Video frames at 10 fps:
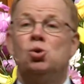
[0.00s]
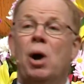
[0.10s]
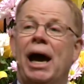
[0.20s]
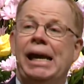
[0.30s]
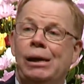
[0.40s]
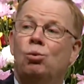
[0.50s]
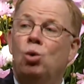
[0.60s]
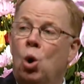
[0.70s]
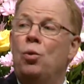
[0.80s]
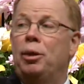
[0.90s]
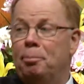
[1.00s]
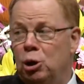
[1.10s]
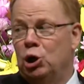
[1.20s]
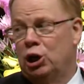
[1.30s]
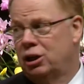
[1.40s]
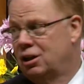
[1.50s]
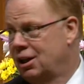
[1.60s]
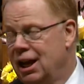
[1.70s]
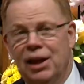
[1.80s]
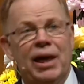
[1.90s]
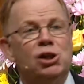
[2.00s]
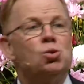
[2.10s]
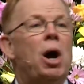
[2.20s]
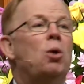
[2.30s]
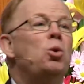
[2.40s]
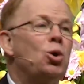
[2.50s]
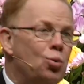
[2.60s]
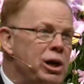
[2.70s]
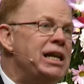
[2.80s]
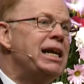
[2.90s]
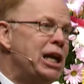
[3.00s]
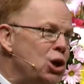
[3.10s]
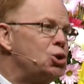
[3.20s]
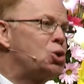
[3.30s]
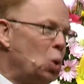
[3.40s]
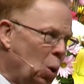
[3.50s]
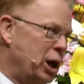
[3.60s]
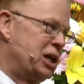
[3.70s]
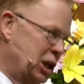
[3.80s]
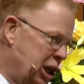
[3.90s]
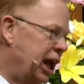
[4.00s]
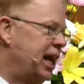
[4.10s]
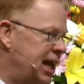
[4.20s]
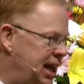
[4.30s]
why he wrote the book. That's why we're reading his story today.